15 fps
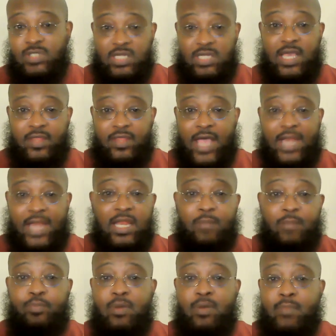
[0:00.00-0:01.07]
together. I need to
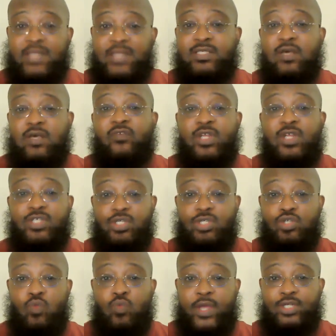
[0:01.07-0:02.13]
put myself in a
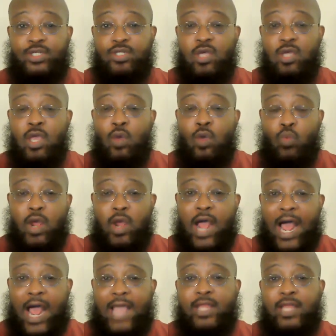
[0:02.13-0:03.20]
situation where
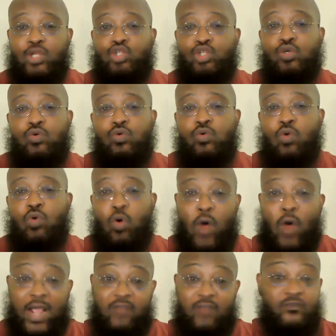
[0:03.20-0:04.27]
I can do,
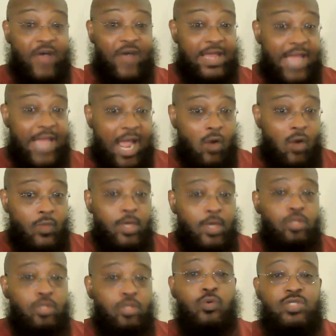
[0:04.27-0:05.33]
or I can find out
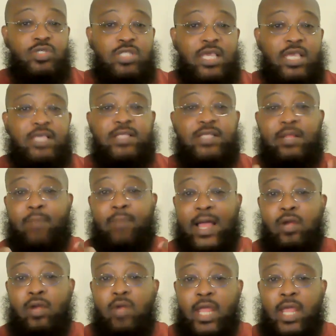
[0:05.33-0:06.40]
those things that my
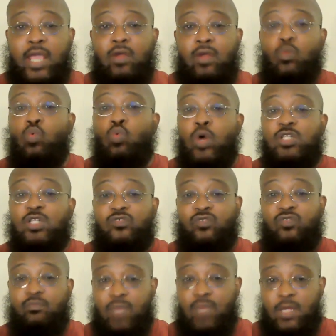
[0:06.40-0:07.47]
creator wants
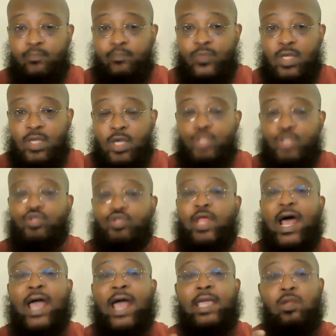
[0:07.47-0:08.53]
from me, so that
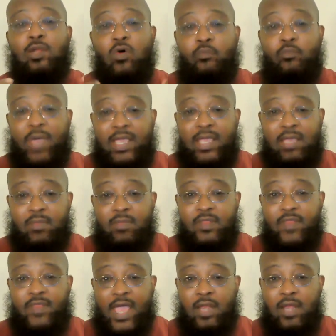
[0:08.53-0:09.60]
I can obey him
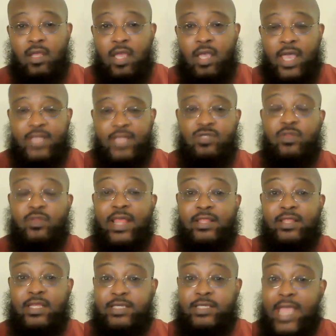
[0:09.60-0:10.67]
in that. And so
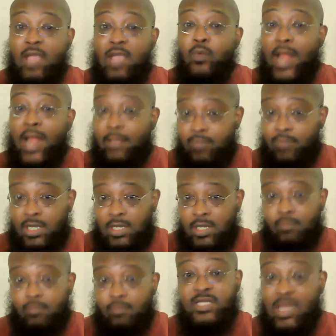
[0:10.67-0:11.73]
that the day when I meet
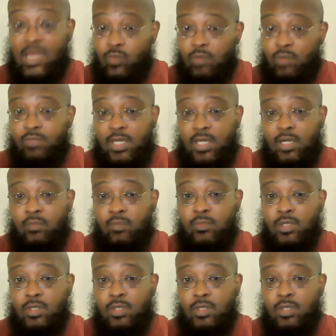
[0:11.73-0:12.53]
him, because I will meet him,